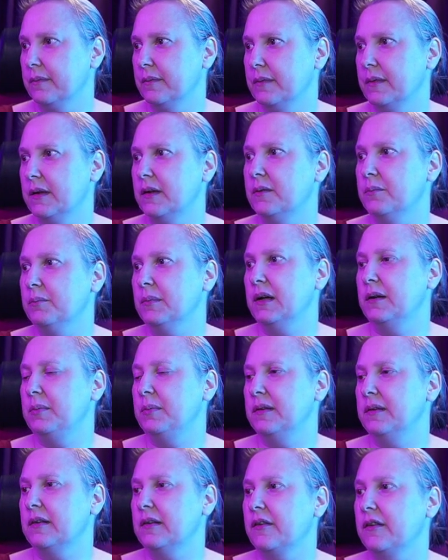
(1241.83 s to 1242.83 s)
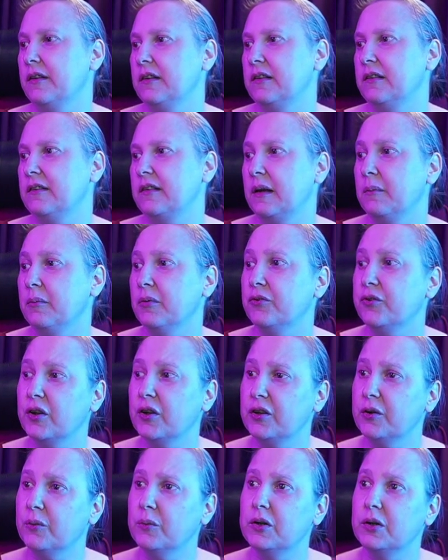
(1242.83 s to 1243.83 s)
There might be something disabled, so I
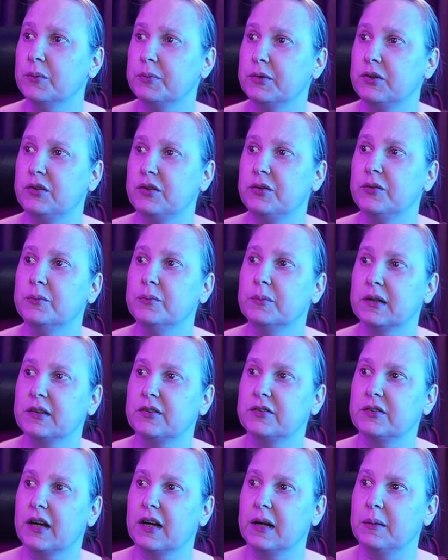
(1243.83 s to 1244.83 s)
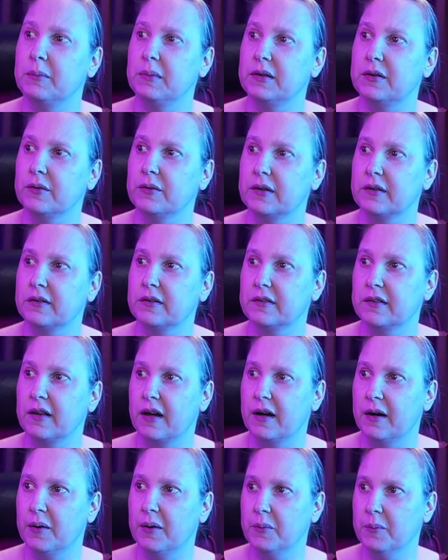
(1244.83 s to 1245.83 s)
don't want to put too much time into this
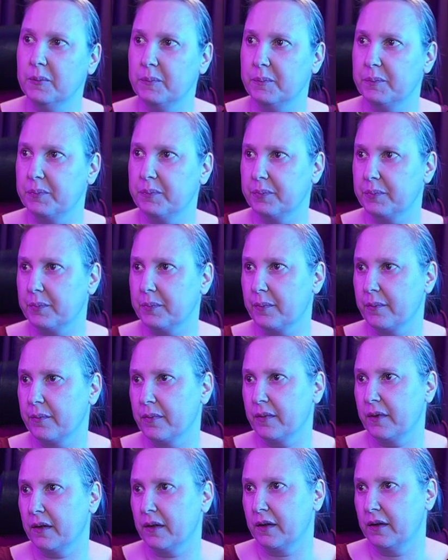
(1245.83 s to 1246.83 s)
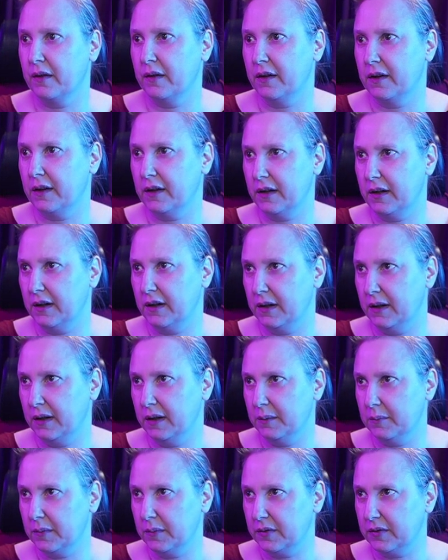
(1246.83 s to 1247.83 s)
now.
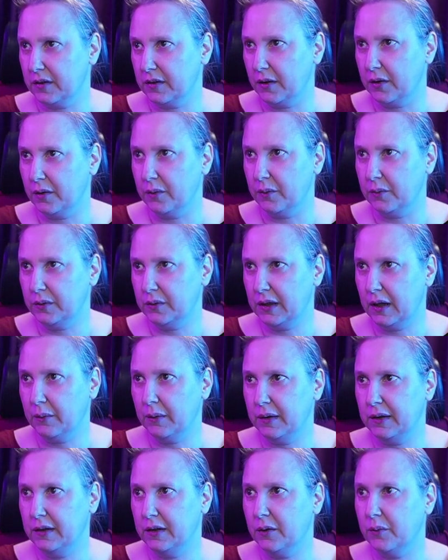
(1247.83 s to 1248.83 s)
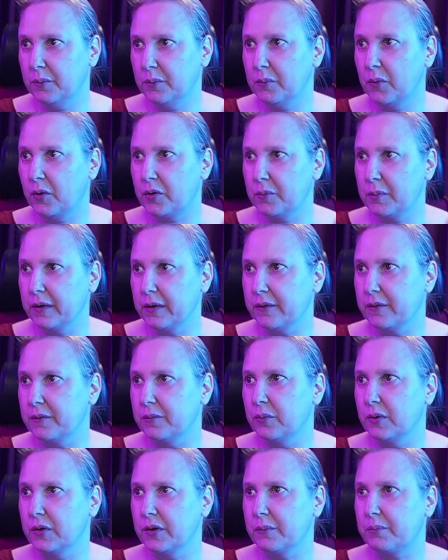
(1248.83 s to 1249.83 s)
So now I know more about
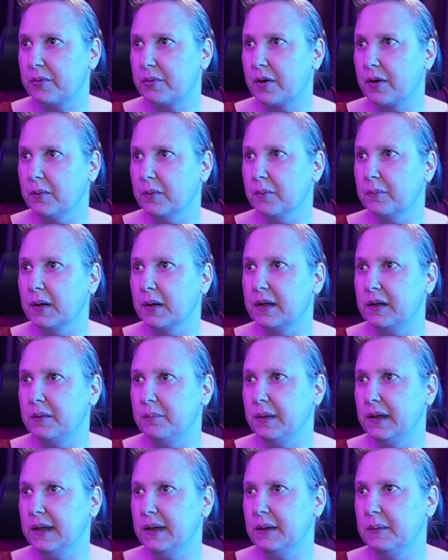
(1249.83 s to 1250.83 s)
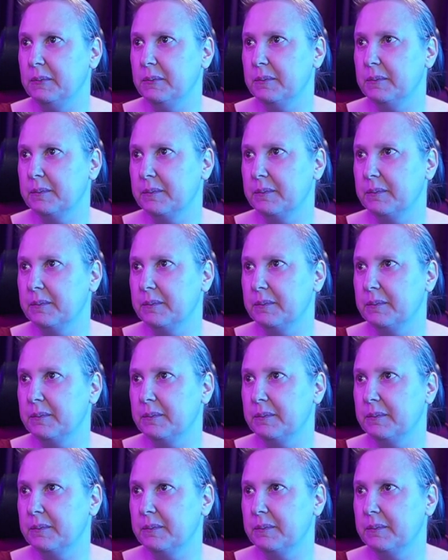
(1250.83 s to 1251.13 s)
what the problem might be.